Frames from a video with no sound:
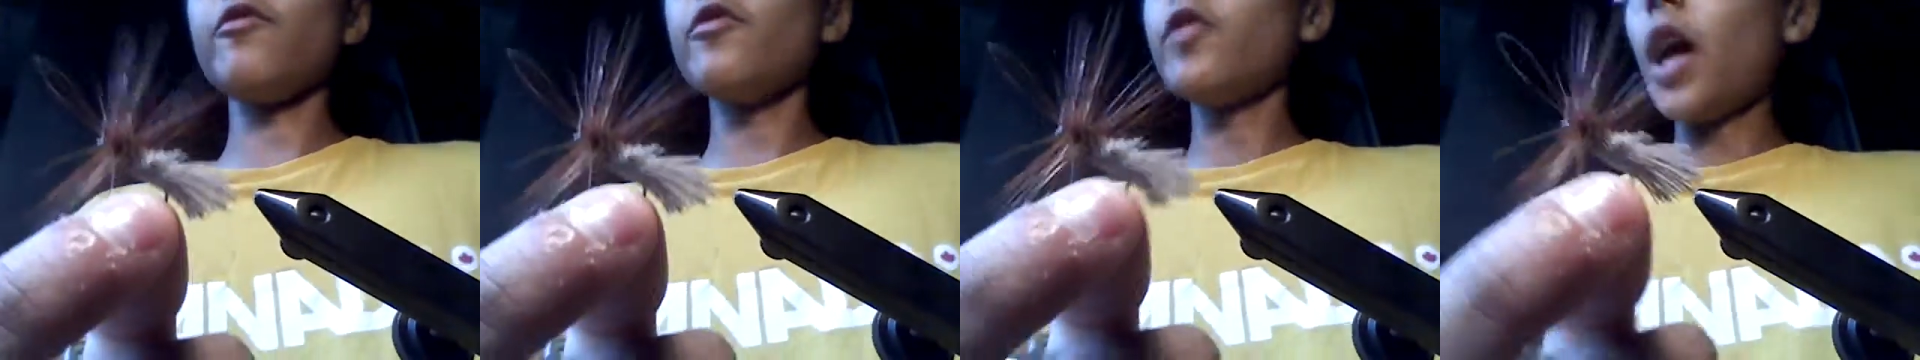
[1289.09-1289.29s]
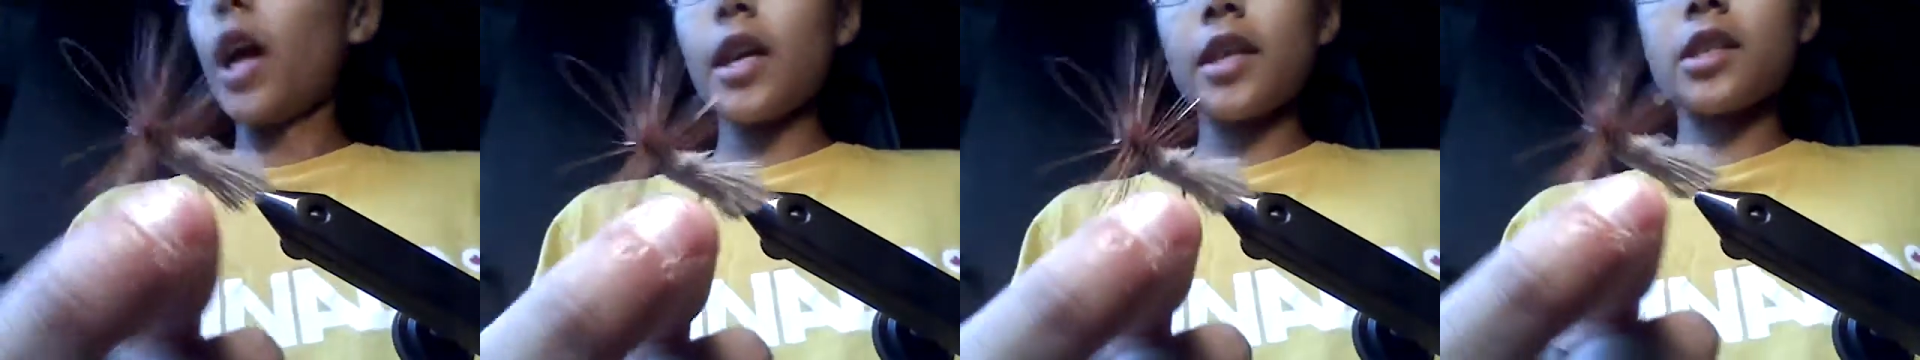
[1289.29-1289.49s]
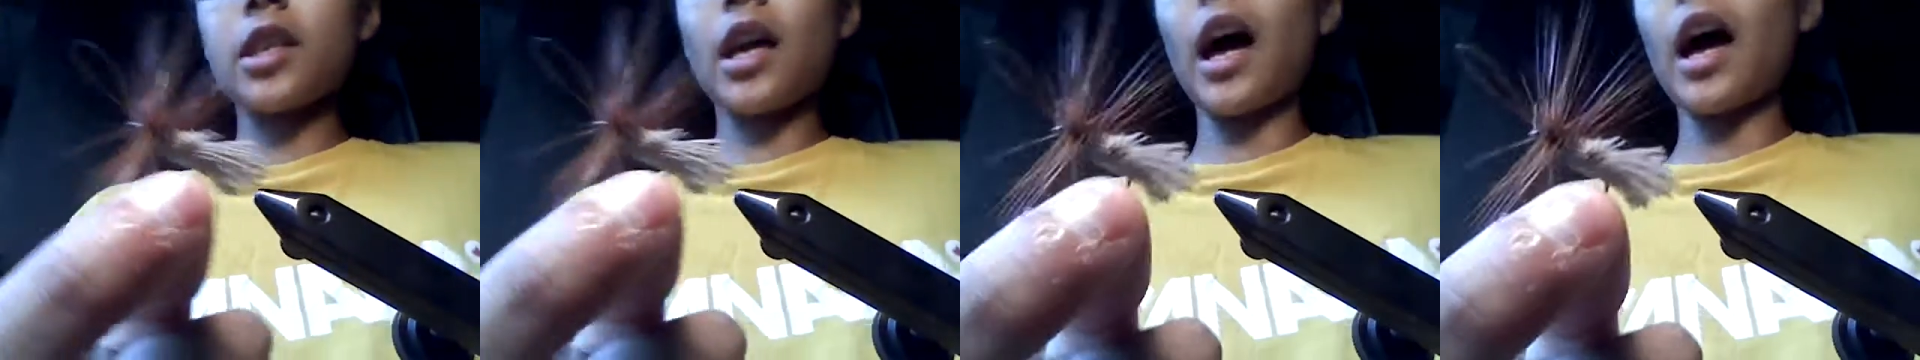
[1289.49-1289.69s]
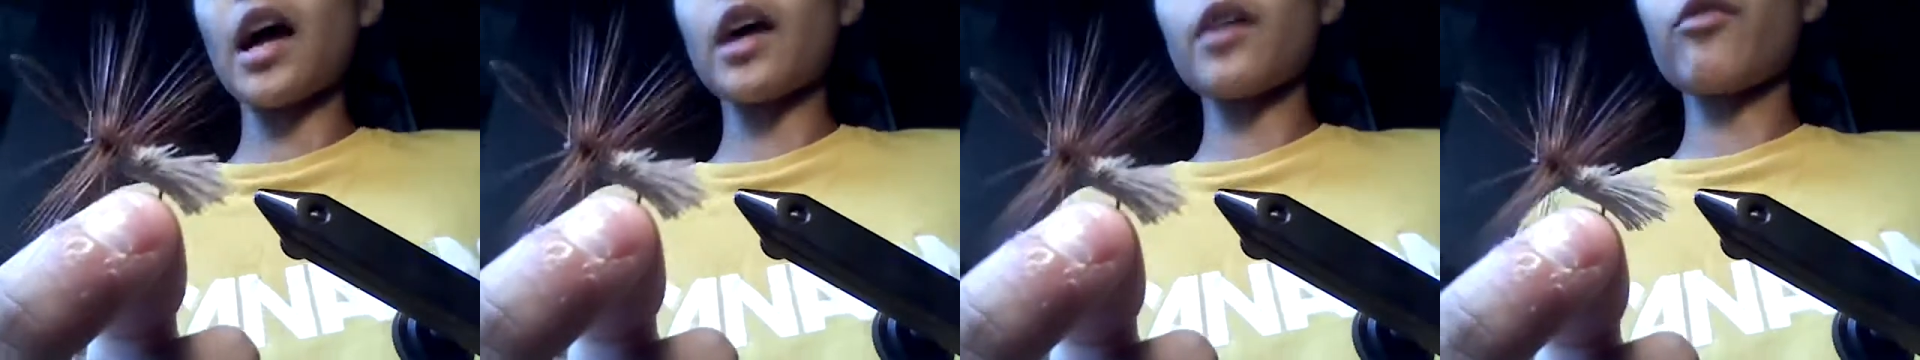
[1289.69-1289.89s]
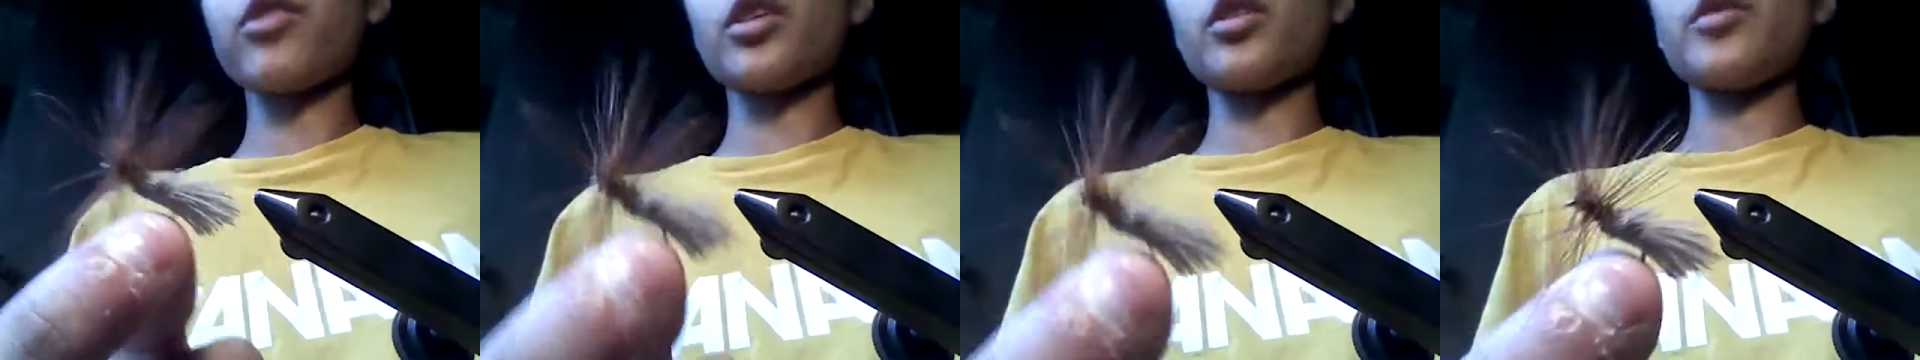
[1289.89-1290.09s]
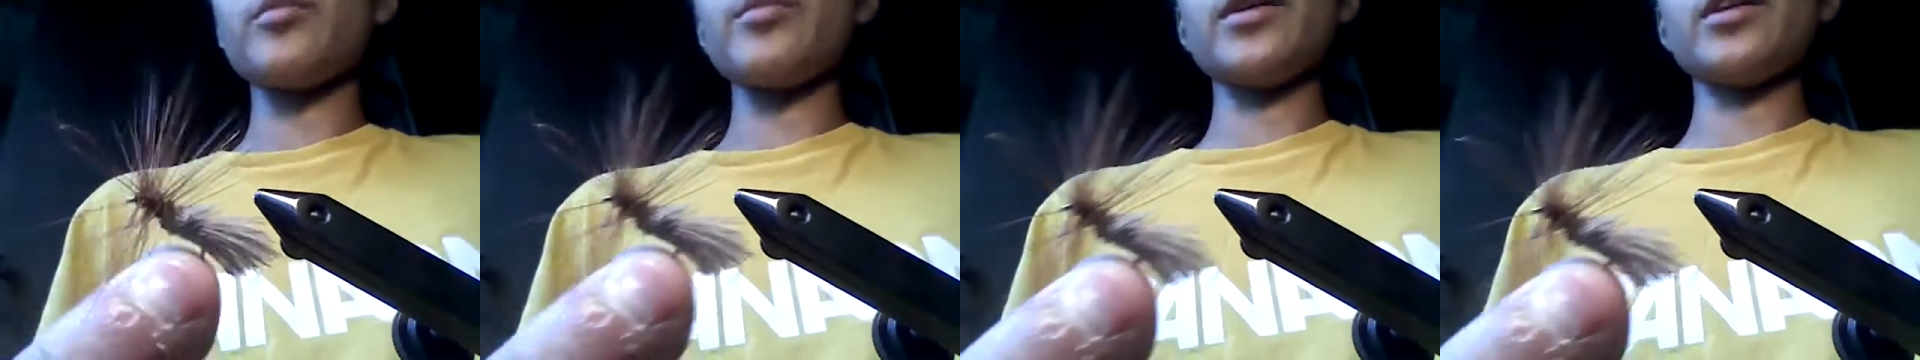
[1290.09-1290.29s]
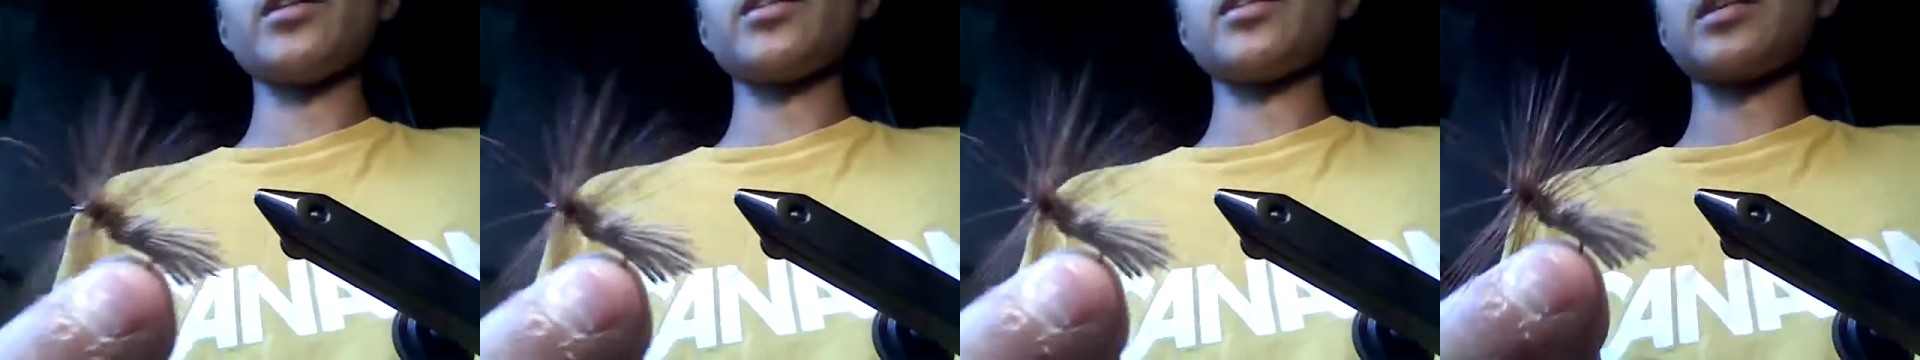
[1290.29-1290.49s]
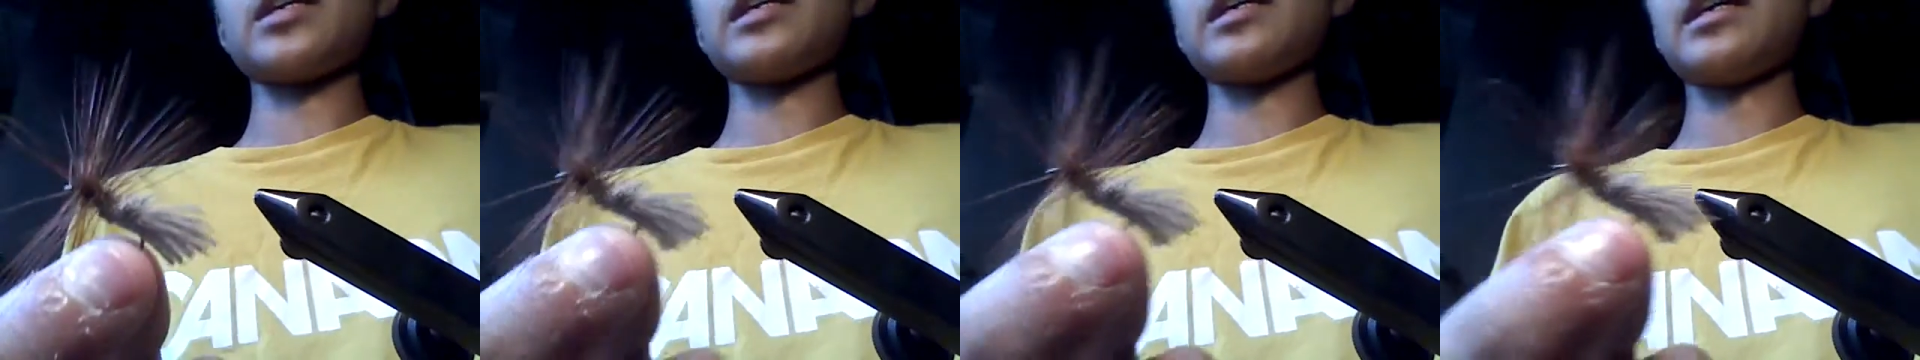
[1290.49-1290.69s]
it's high
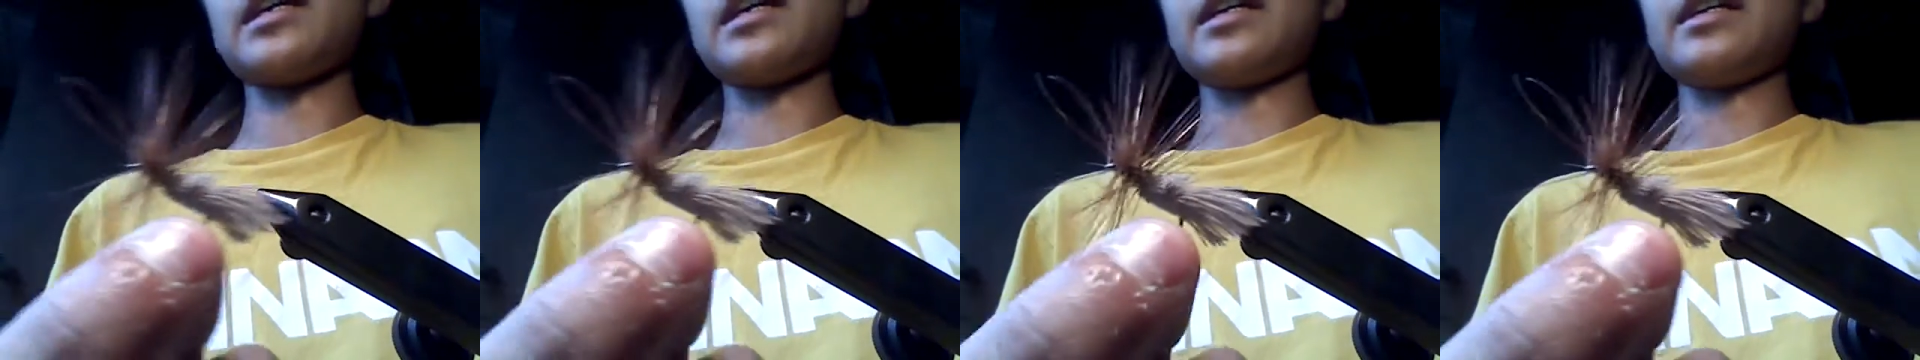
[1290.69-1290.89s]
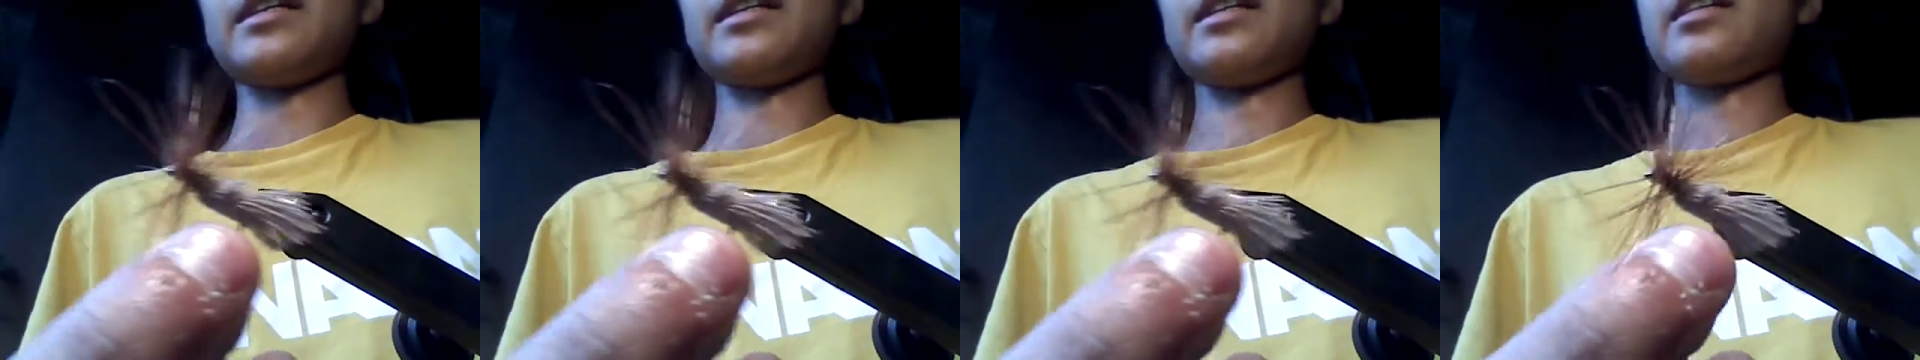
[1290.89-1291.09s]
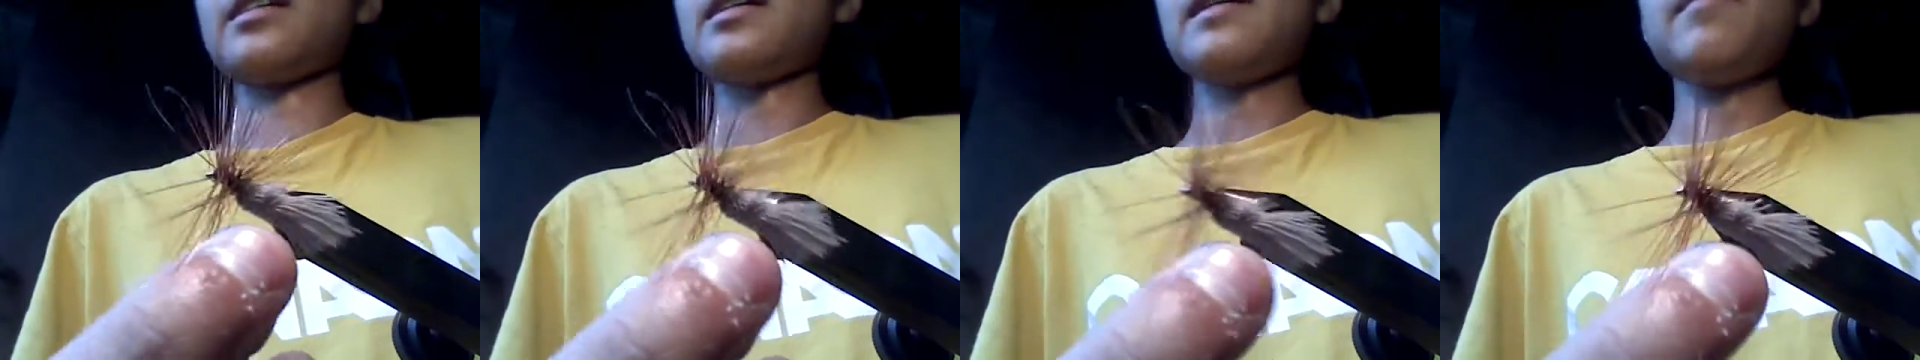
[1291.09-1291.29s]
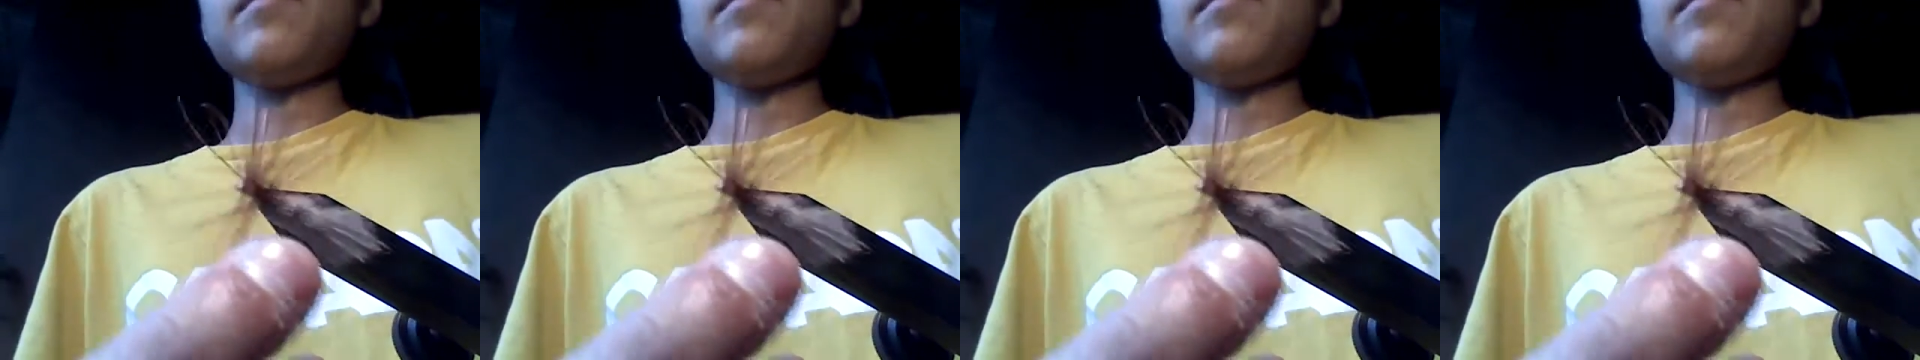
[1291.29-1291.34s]
floatability and